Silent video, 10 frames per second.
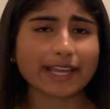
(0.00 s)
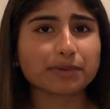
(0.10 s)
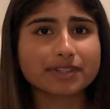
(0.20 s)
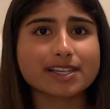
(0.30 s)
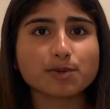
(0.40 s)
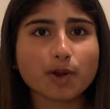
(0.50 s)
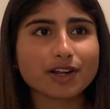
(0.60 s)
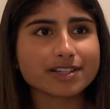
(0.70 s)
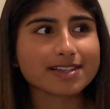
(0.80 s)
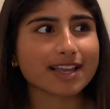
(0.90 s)
And with these
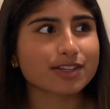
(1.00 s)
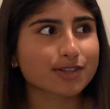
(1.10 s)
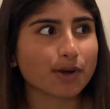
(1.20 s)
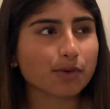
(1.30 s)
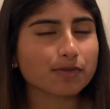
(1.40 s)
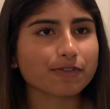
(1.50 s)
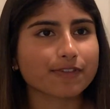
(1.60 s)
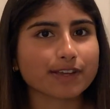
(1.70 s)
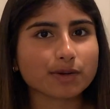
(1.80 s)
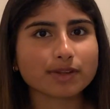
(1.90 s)
products, I don't
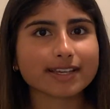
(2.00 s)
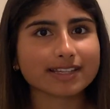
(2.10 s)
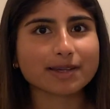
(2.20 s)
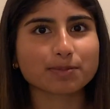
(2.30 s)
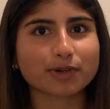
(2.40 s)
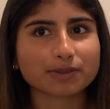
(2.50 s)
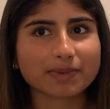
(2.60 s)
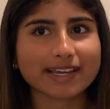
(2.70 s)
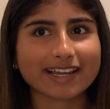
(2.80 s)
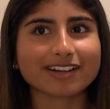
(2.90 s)
feel like they burn
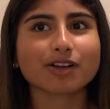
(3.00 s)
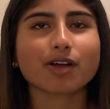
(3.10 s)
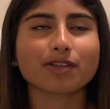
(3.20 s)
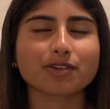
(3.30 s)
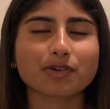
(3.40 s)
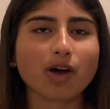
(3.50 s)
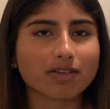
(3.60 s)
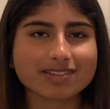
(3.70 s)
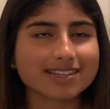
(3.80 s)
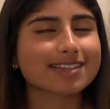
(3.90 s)
my hair, although
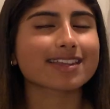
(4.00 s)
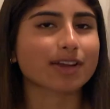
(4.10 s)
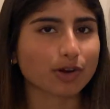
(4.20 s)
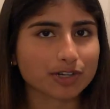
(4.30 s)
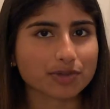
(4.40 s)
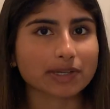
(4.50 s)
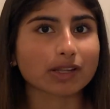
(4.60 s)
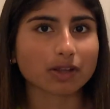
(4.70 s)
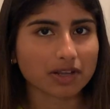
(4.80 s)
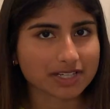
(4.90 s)
obviously they are doing a
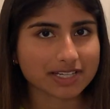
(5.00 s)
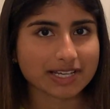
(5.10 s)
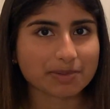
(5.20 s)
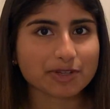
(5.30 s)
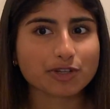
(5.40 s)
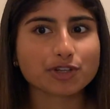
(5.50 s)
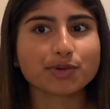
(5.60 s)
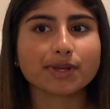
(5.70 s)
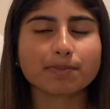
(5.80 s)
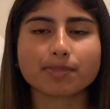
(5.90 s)
lot of damage
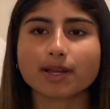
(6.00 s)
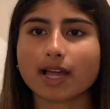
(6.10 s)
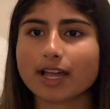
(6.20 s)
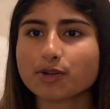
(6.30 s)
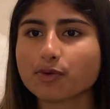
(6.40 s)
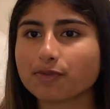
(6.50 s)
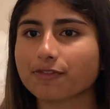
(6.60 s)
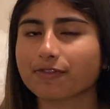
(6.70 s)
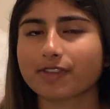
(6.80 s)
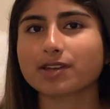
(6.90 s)
to it, but I don't
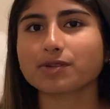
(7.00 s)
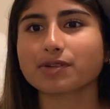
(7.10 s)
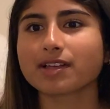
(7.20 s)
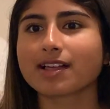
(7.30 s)
feel